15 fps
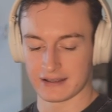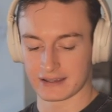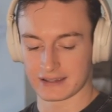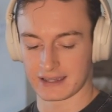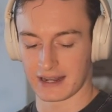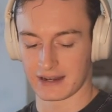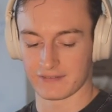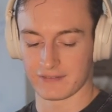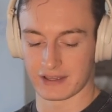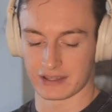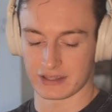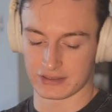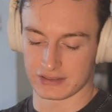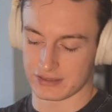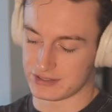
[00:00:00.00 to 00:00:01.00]
kind of
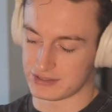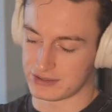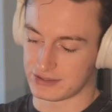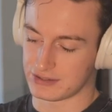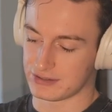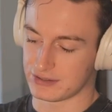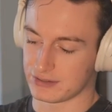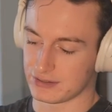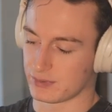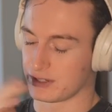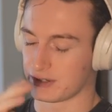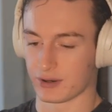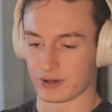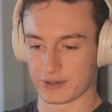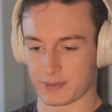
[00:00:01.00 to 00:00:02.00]
like these when
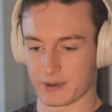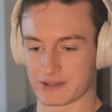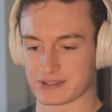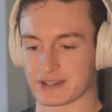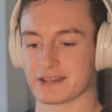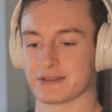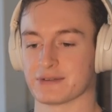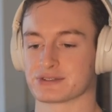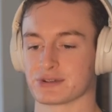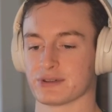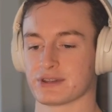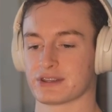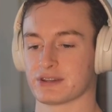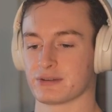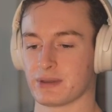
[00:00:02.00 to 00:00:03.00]
you go into prison, he was
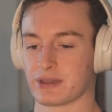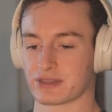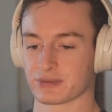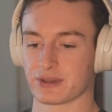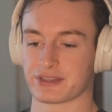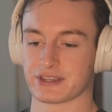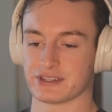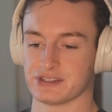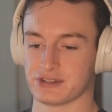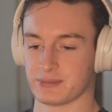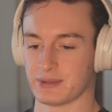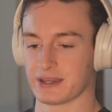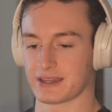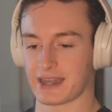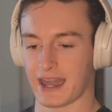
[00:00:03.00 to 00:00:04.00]
told that you can be three things: you can
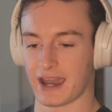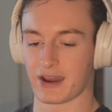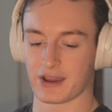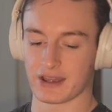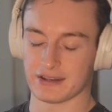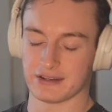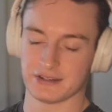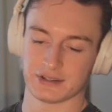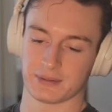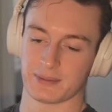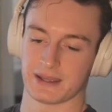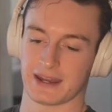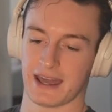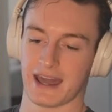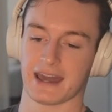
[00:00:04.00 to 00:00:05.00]
be a carrot, you can
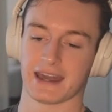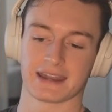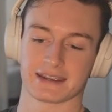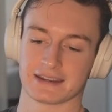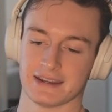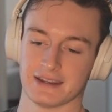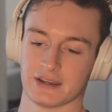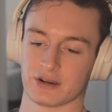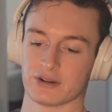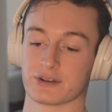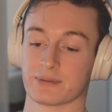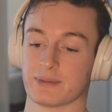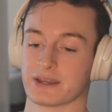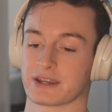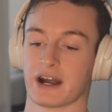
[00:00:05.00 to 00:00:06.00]
be an egg, or you
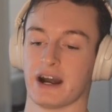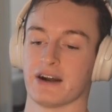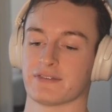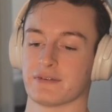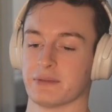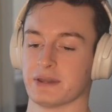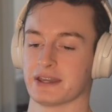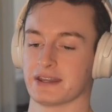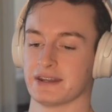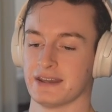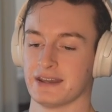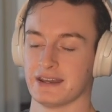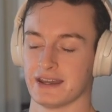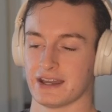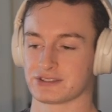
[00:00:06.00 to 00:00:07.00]
can be a coffee bean.
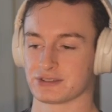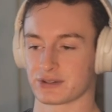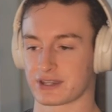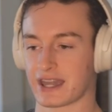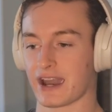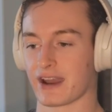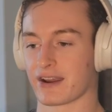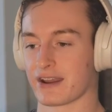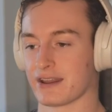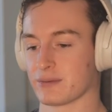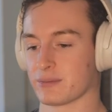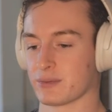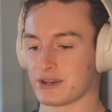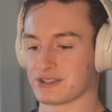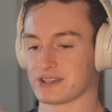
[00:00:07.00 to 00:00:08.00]
And so a carrot,
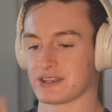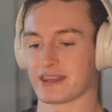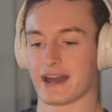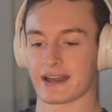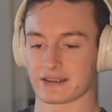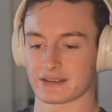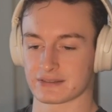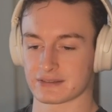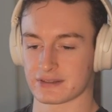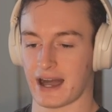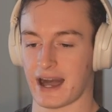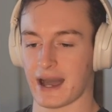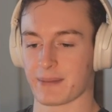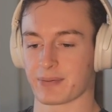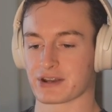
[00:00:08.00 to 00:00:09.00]
when he's in that
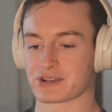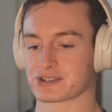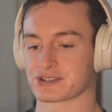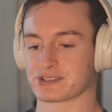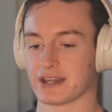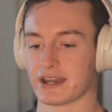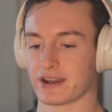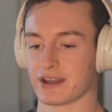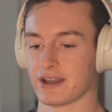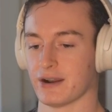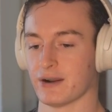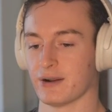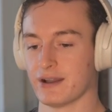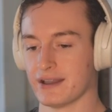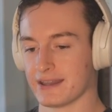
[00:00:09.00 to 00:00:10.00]
high pressure
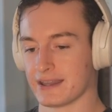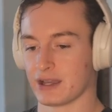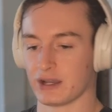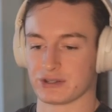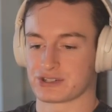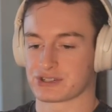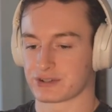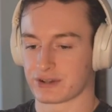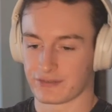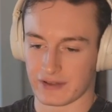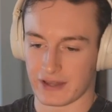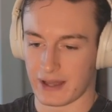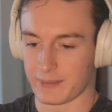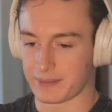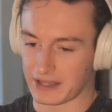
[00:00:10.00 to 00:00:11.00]
scenario, it'll just
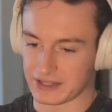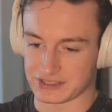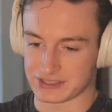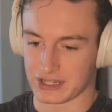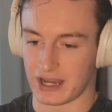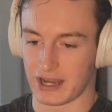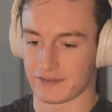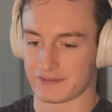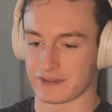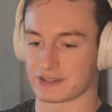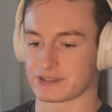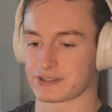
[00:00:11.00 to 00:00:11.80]
shrivel up, get soft. Like it's